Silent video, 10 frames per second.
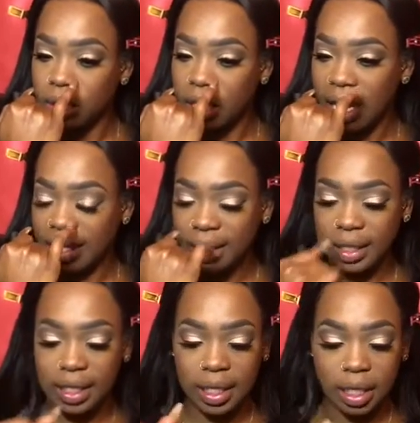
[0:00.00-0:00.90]
I can
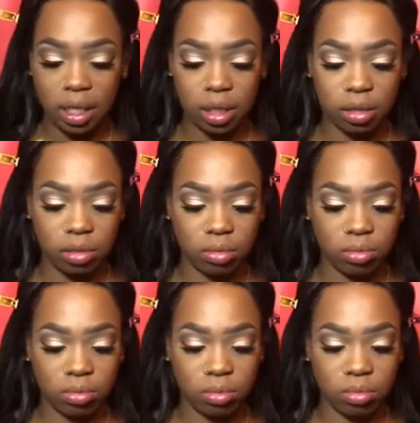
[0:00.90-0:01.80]
get
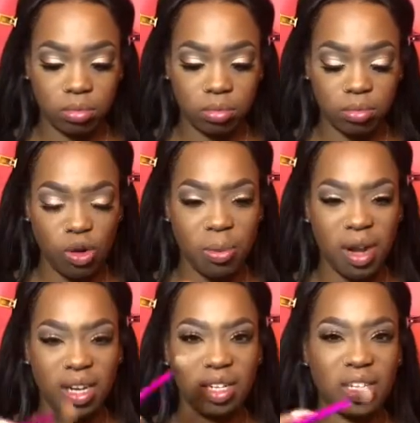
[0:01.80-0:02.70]
more
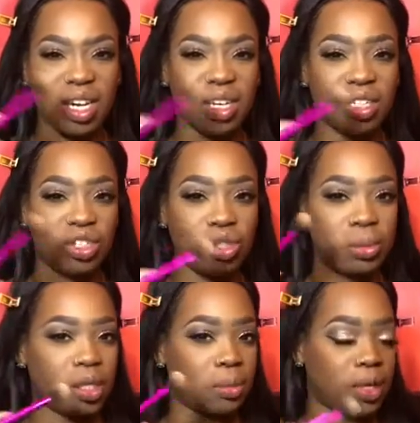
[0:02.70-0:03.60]
product and kind of
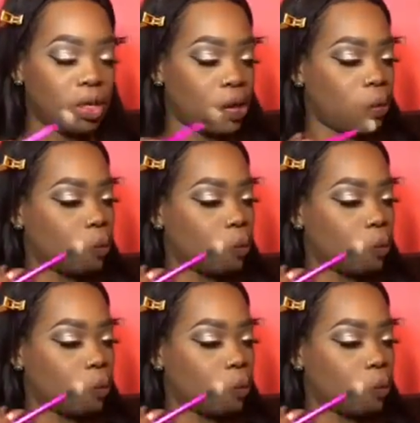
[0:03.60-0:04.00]
distribute it better.